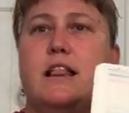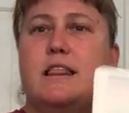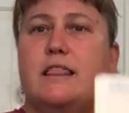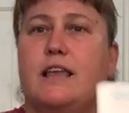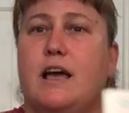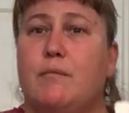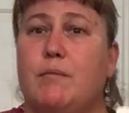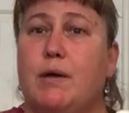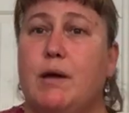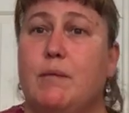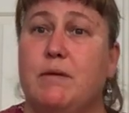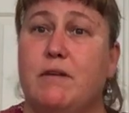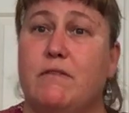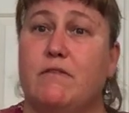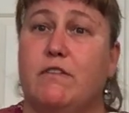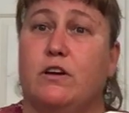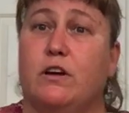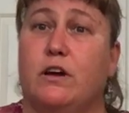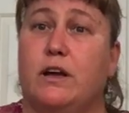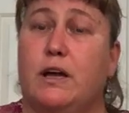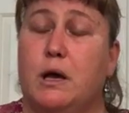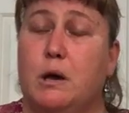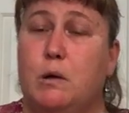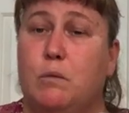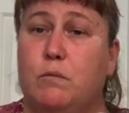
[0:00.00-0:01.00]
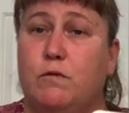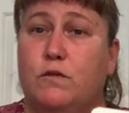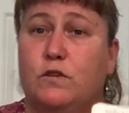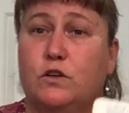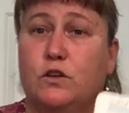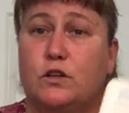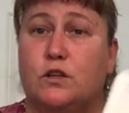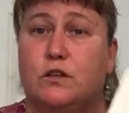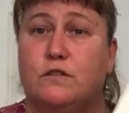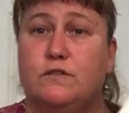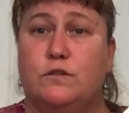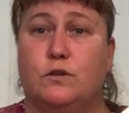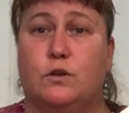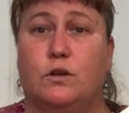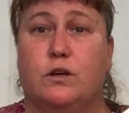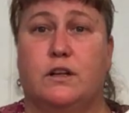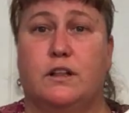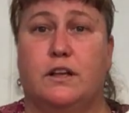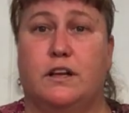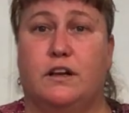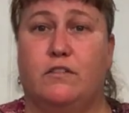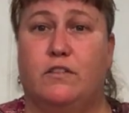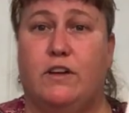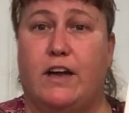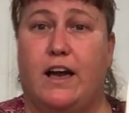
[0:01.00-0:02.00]
That might be very helpful for
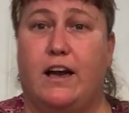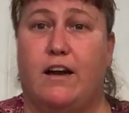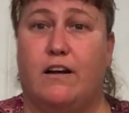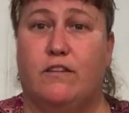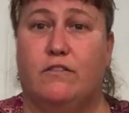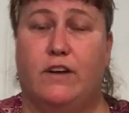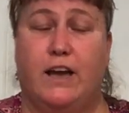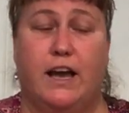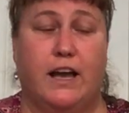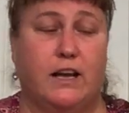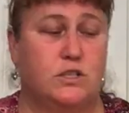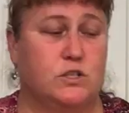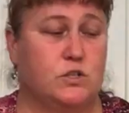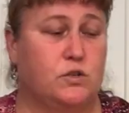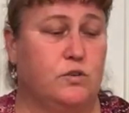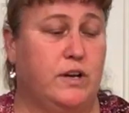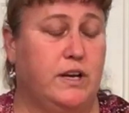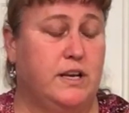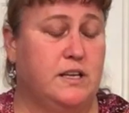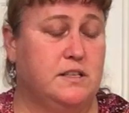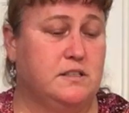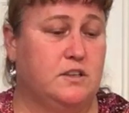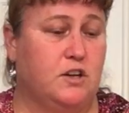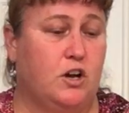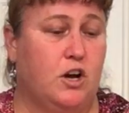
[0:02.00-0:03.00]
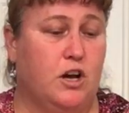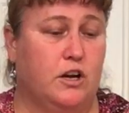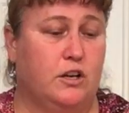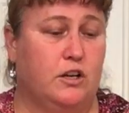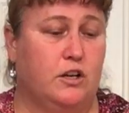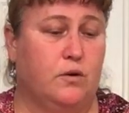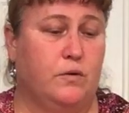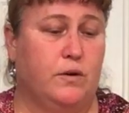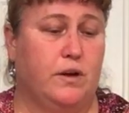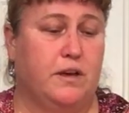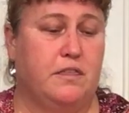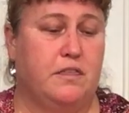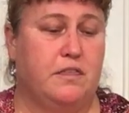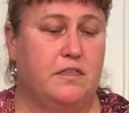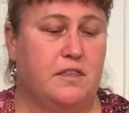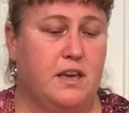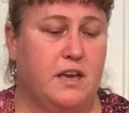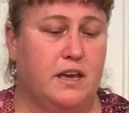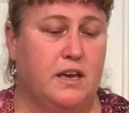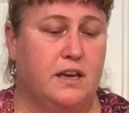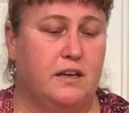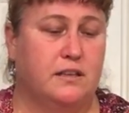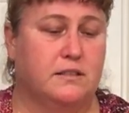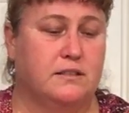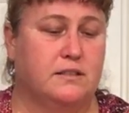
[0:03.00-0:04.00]
like if you have x-rays and ongoing
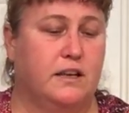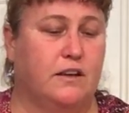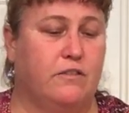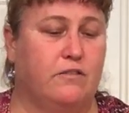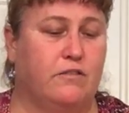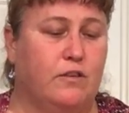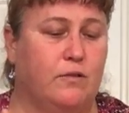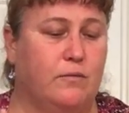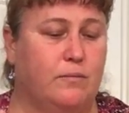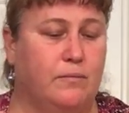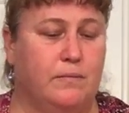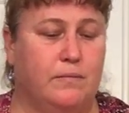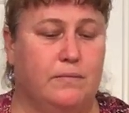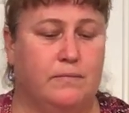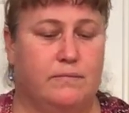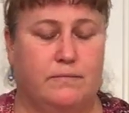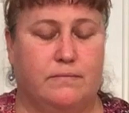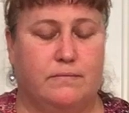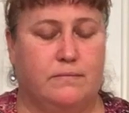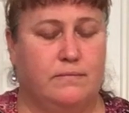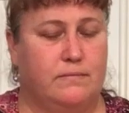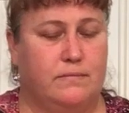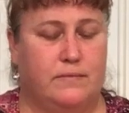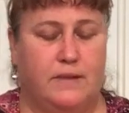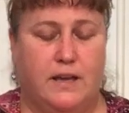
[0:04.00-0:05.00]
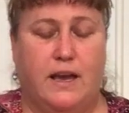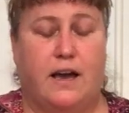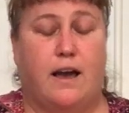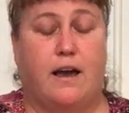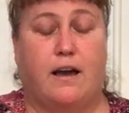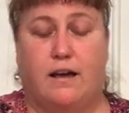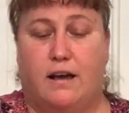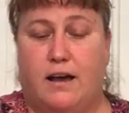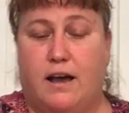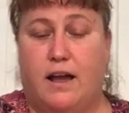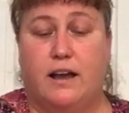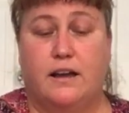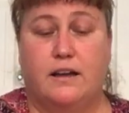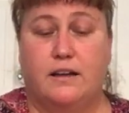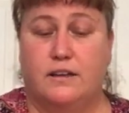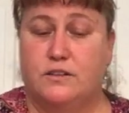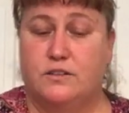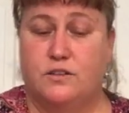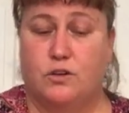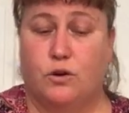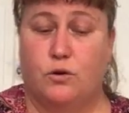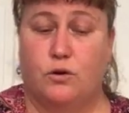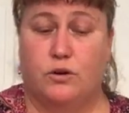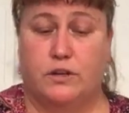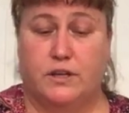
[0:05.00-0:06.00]
things like from, yeah, I could
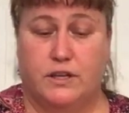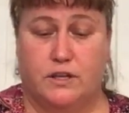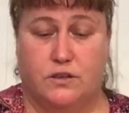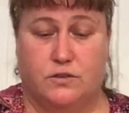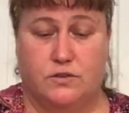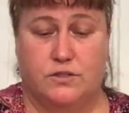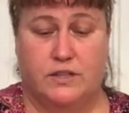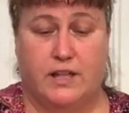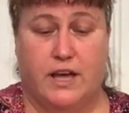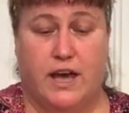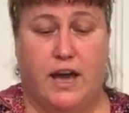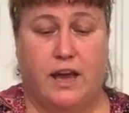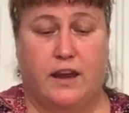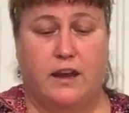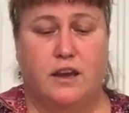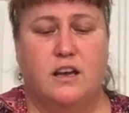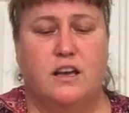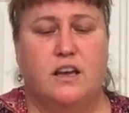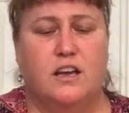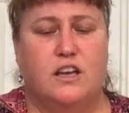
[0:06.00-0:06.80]
totally use that.